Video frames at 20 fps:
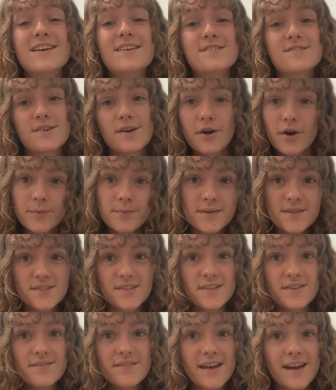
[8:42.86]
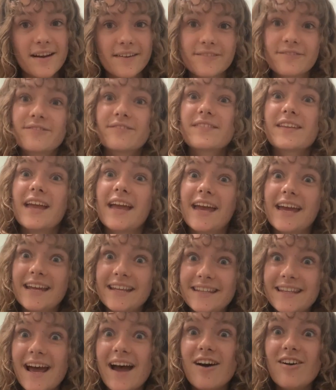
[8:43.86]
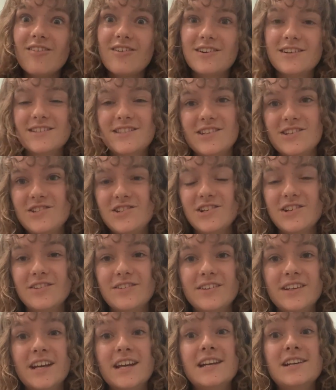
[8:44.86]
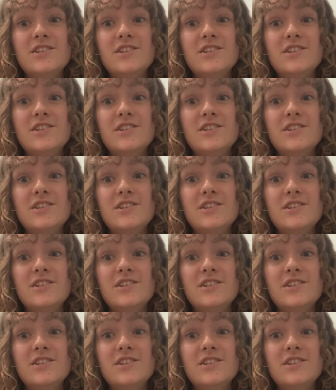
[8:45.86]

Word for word: so I hope to see you there. And now on to June.